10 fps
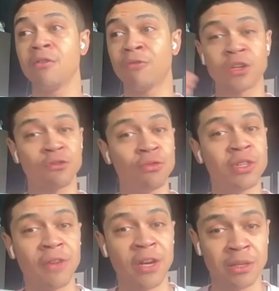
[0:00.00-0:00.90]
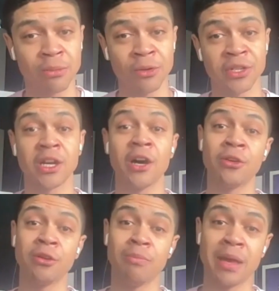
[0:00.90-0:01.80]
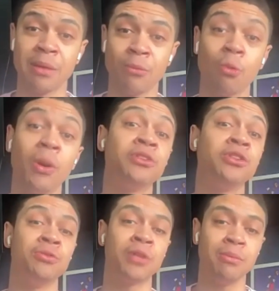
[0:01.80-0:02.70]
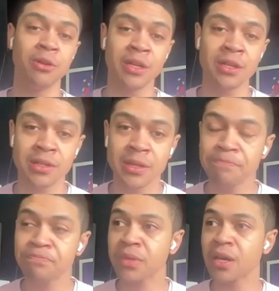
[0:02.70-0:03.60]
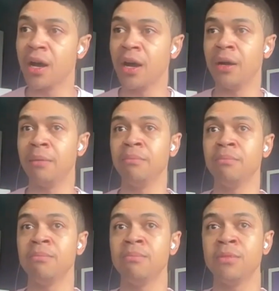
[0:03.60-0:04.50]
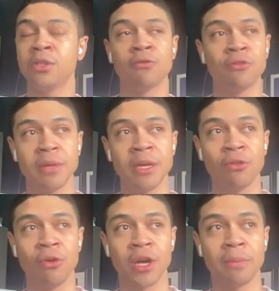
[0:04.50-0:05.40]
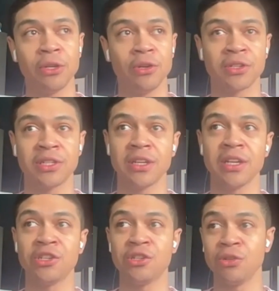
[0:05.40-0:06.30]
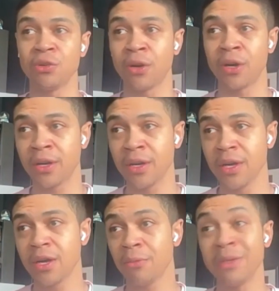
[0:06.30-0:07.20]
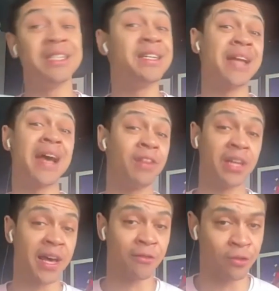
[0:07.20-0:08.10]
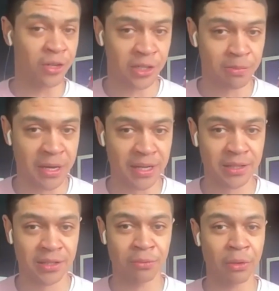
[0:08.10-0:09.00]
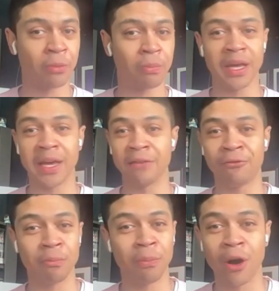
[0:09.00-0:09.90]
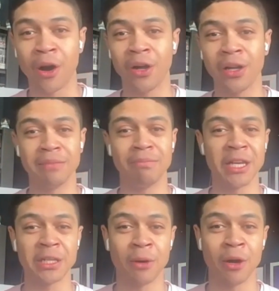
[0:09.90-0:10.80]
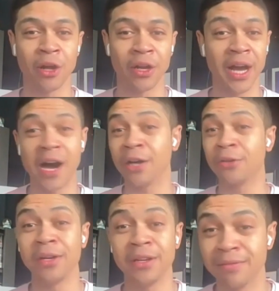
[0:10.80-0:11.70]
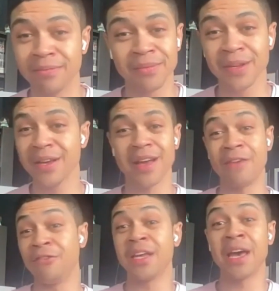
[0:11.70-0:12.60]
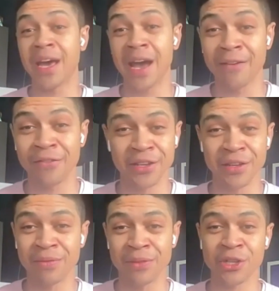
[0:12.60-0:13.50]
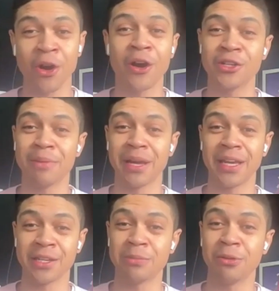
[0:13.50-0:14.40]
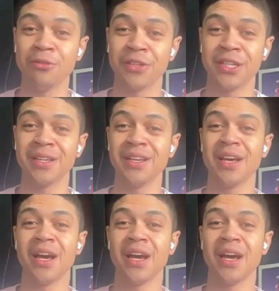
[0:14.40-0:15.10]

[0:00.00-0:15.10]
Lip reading: fresh fruits and vegetables as other maybe more well-to-do communities. Um, so for me, growing up in New York City and East New York, we didn't have a lot of green space. We were playing football and baseball on concrete every day. I have the scars on my legs to prove it.